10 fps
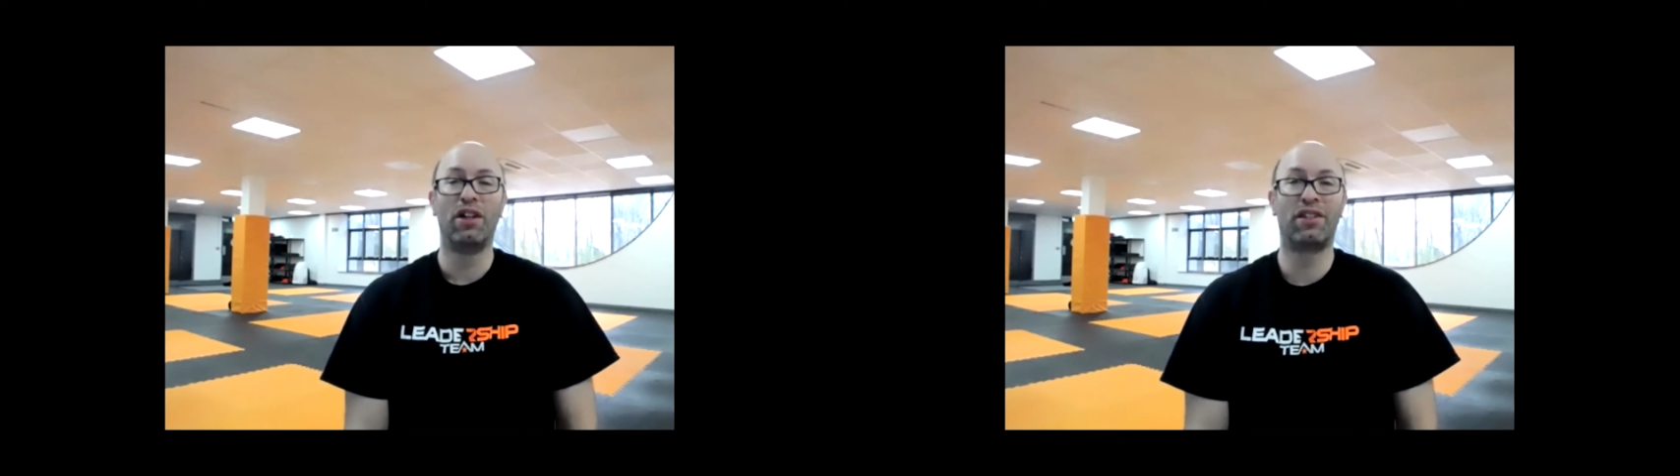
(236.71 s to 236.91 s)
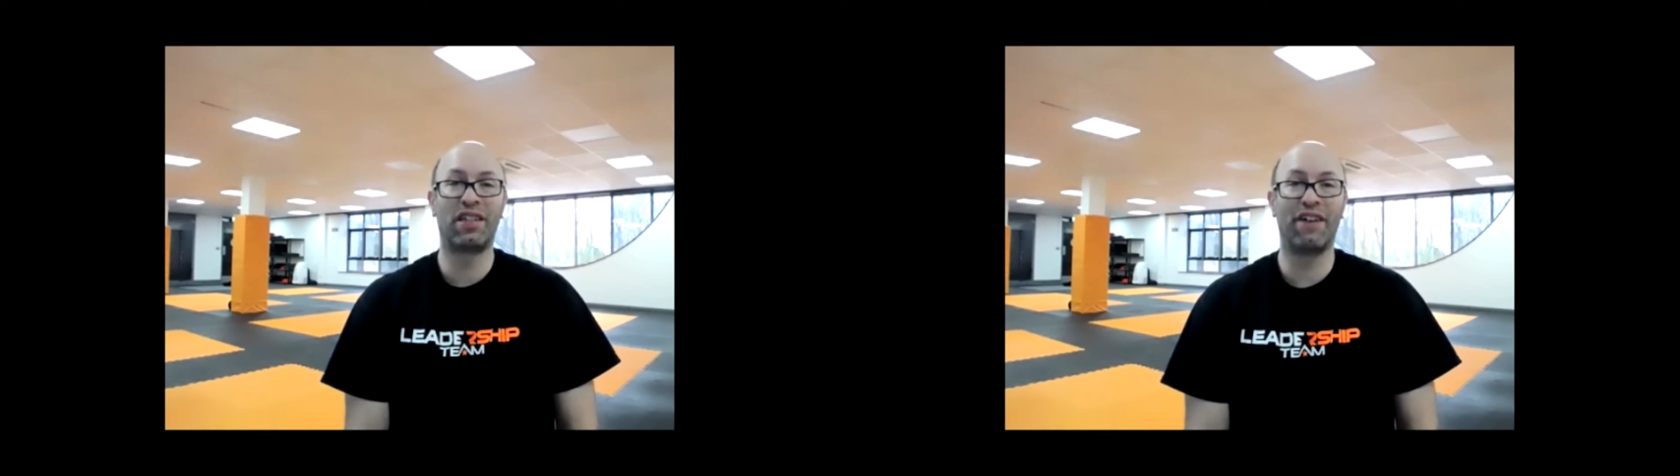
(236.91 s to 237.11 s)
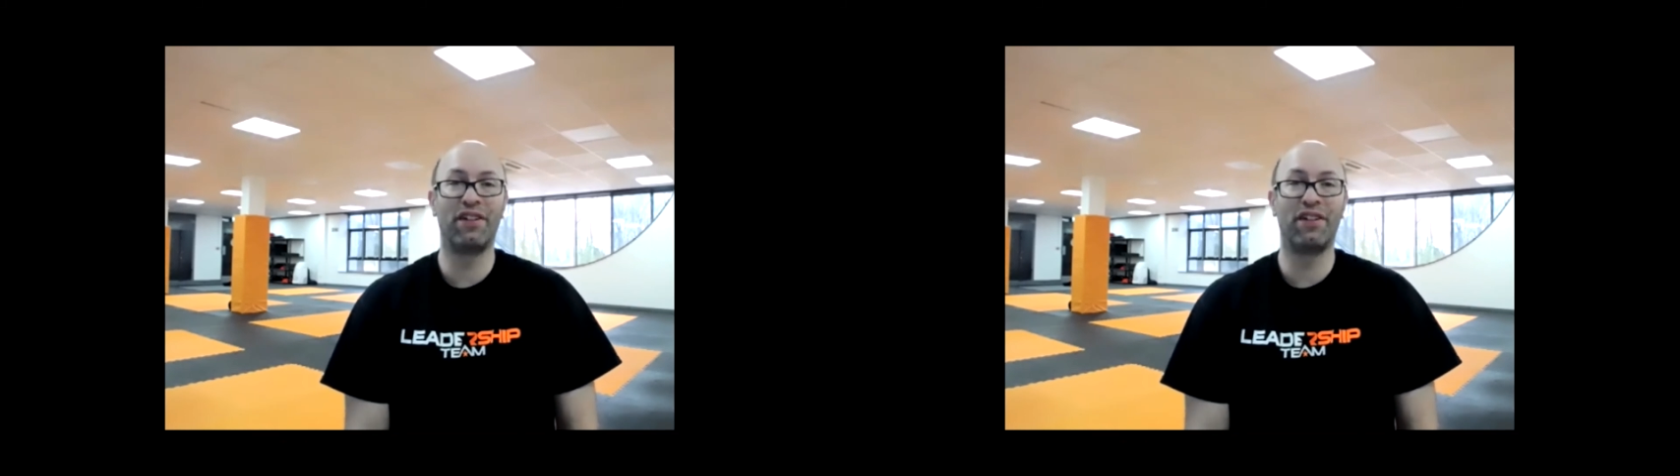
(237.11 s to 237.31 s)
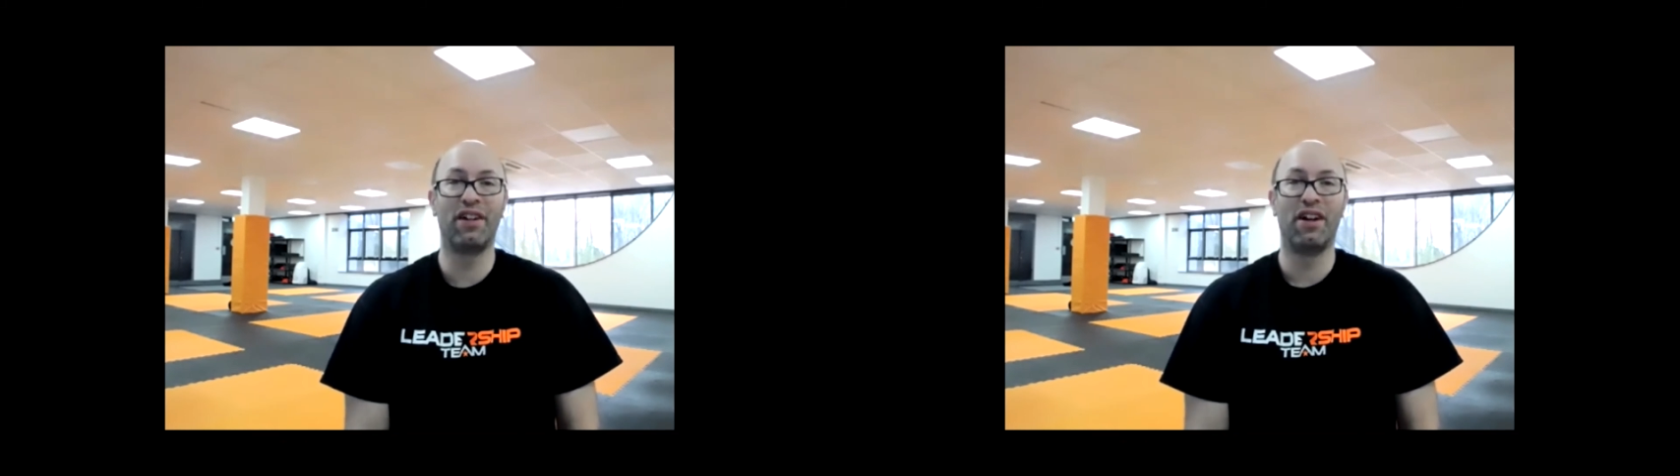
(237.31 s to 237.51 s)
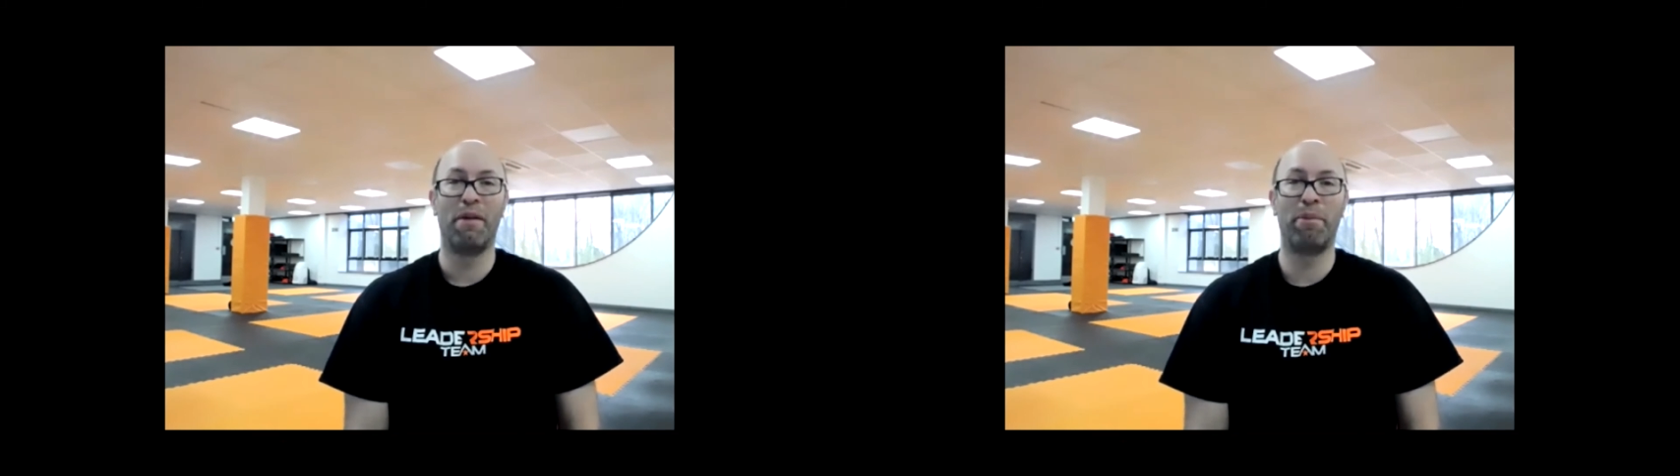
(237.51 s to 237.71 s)
7
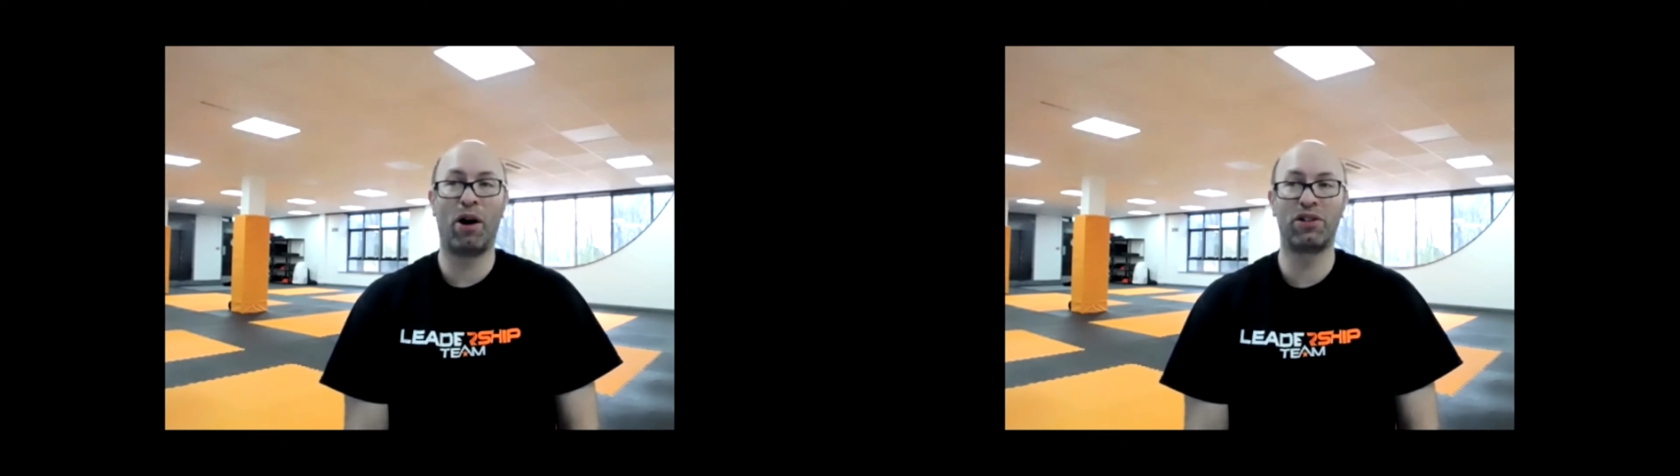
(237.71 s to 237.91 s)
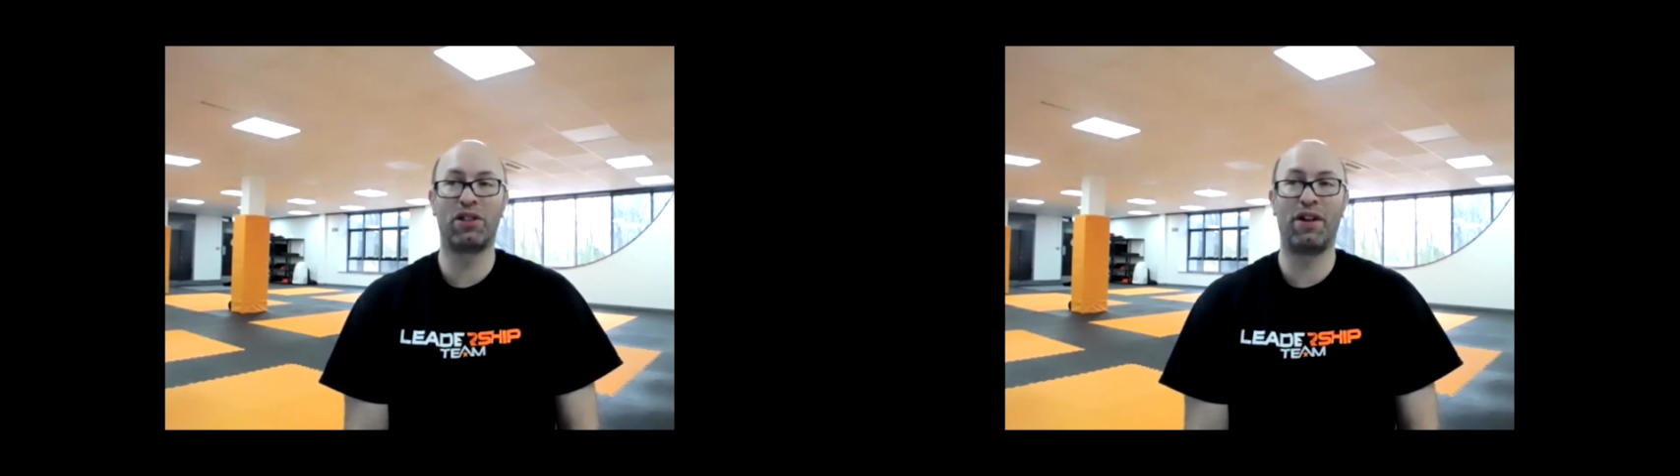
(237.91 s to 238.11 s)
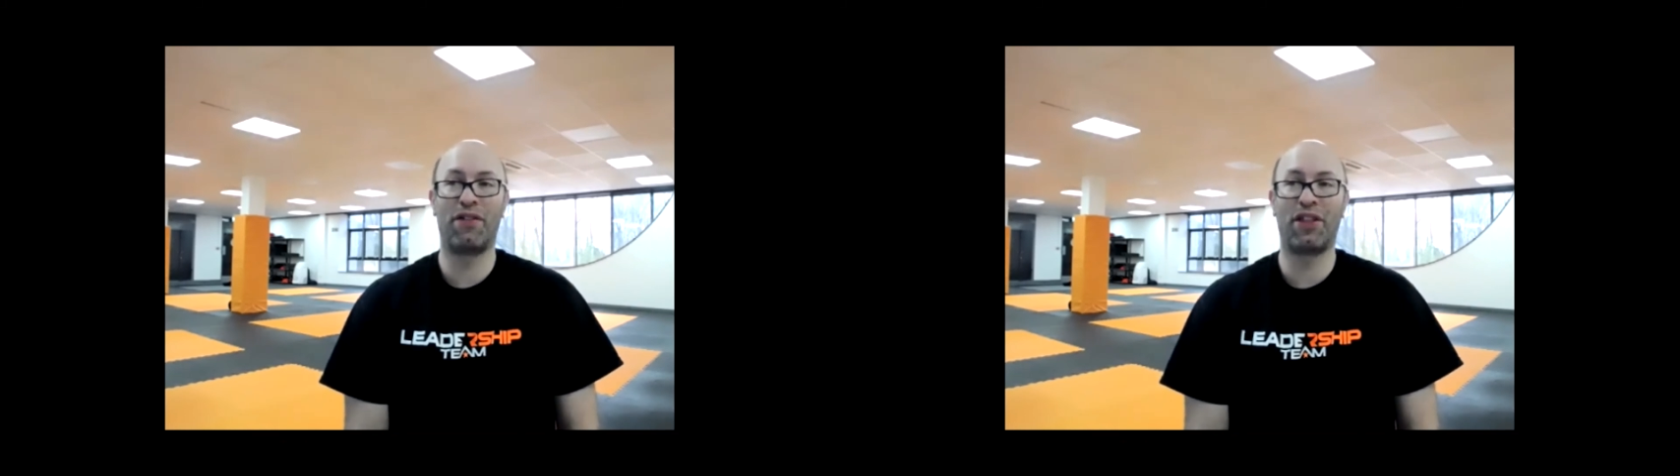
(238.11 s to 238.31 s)
positive